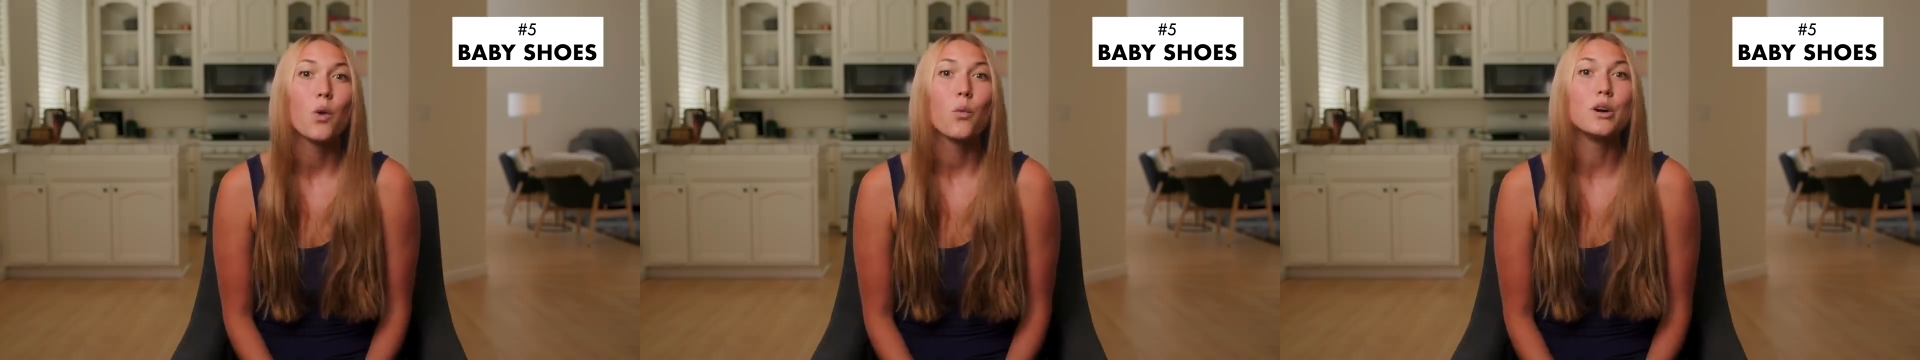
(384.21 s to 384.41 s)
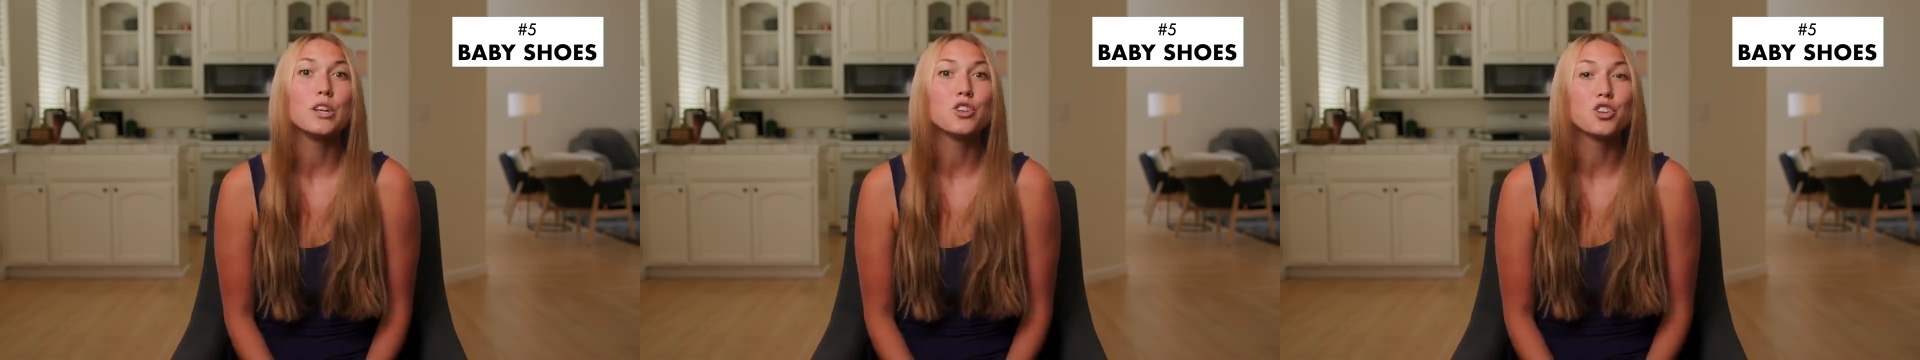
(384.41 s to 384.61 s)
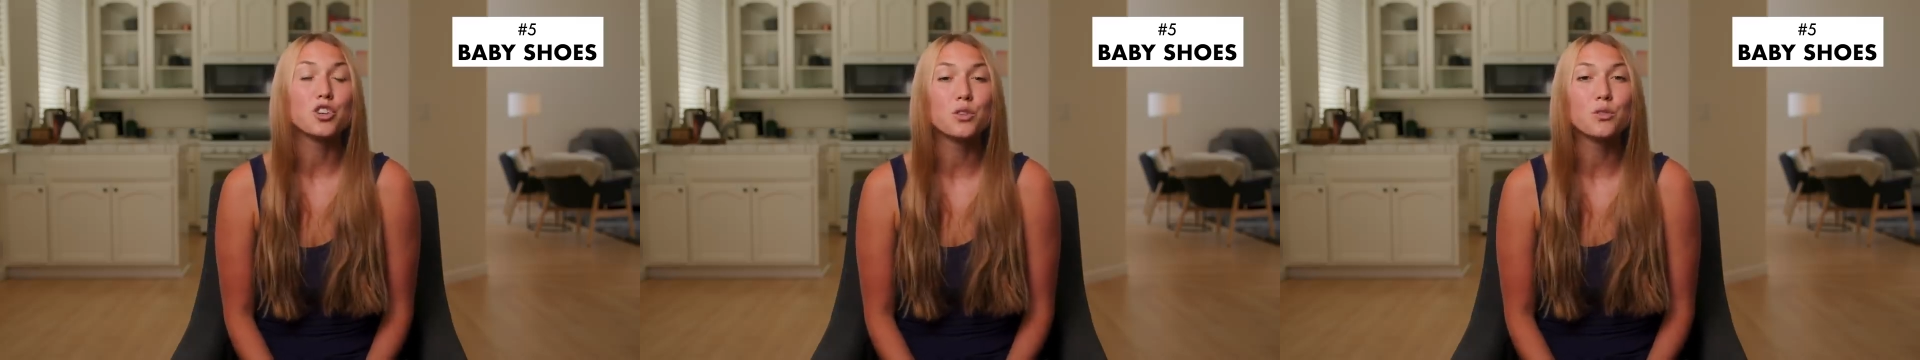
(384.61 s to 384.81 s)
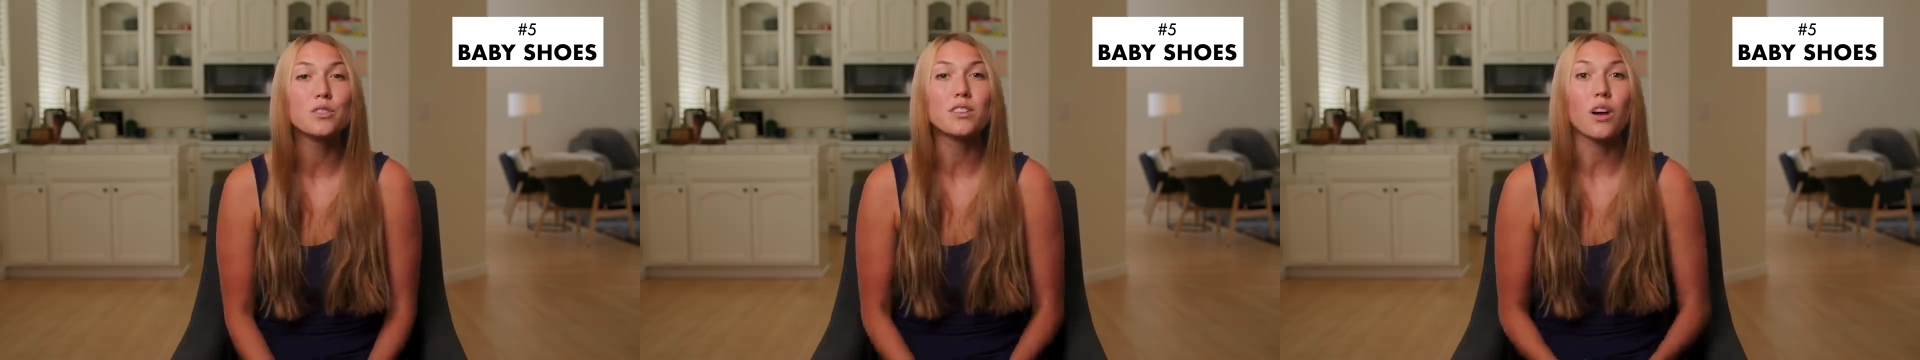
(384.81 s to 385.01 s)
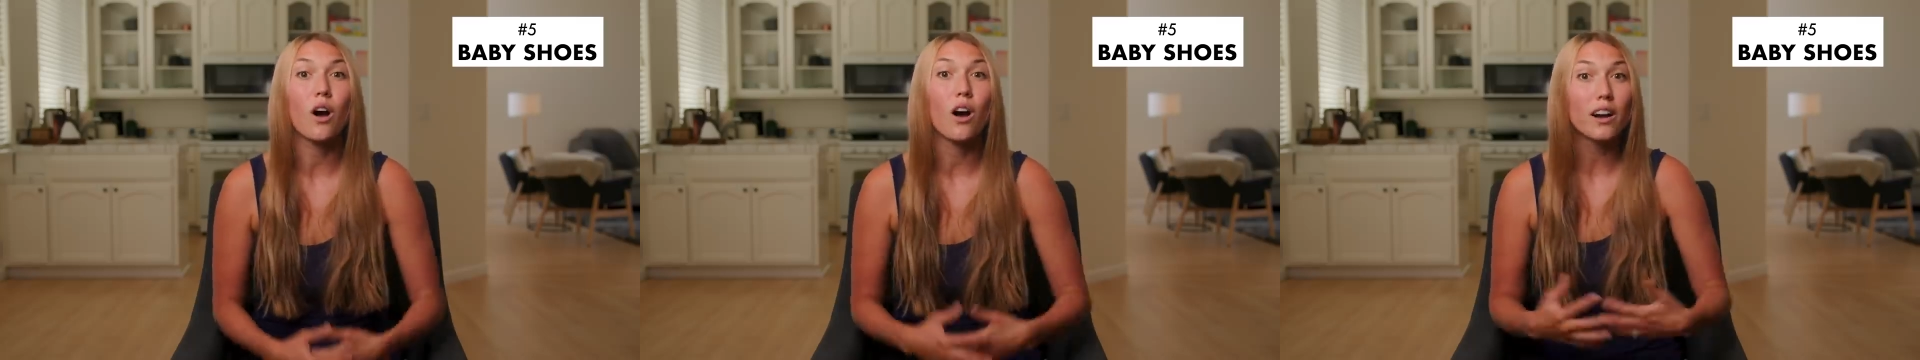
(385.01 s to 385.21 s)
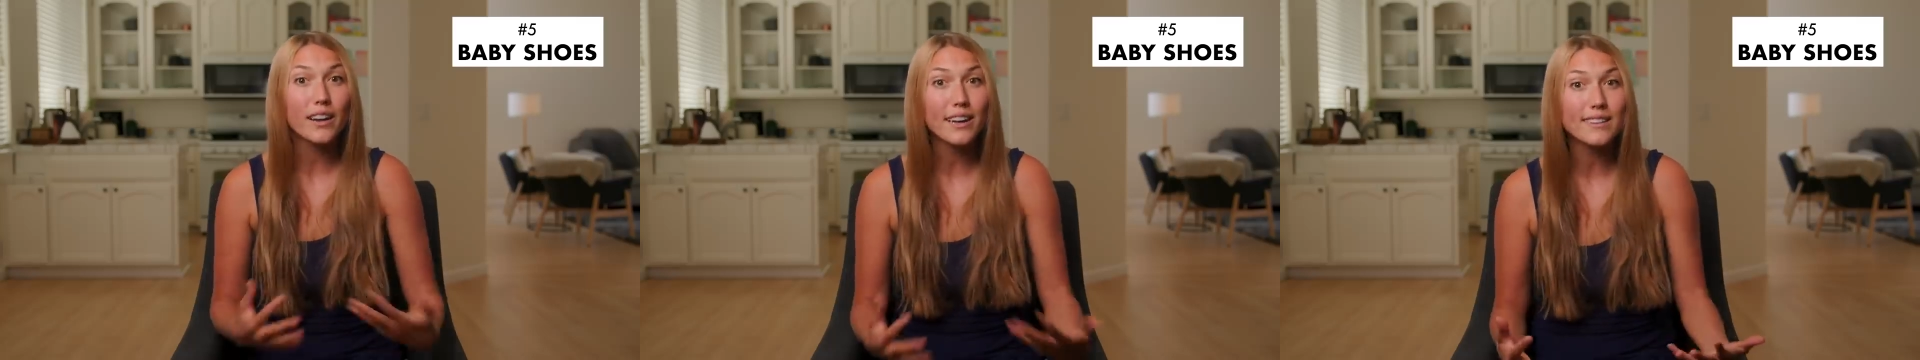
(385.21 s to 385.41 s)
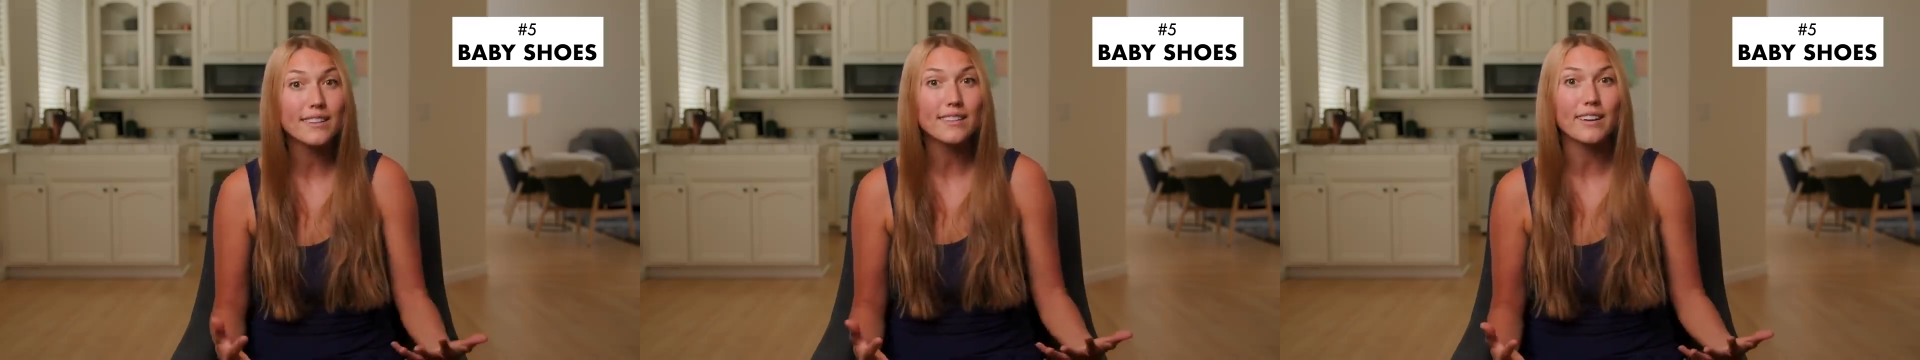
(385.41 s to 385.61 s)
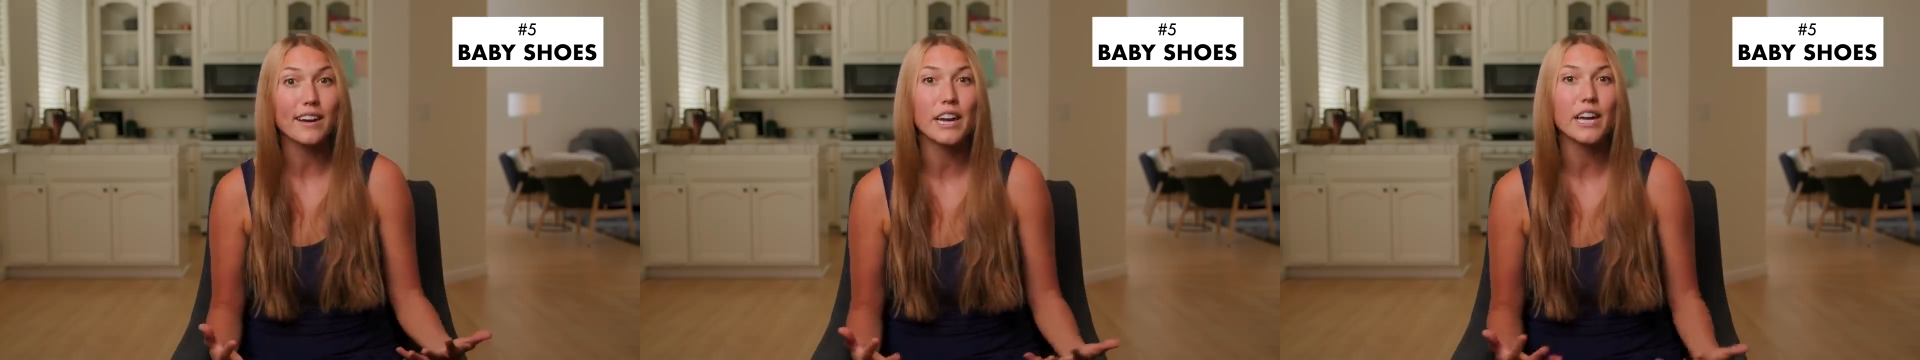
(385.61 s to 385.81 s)
When shoes are
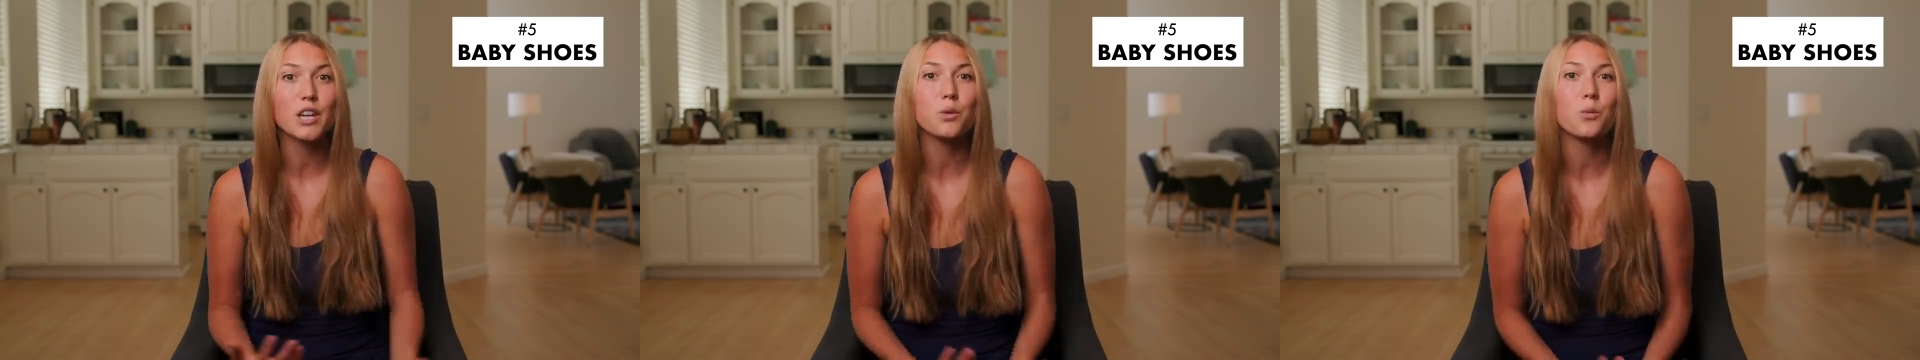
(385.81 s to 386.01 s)
necessary,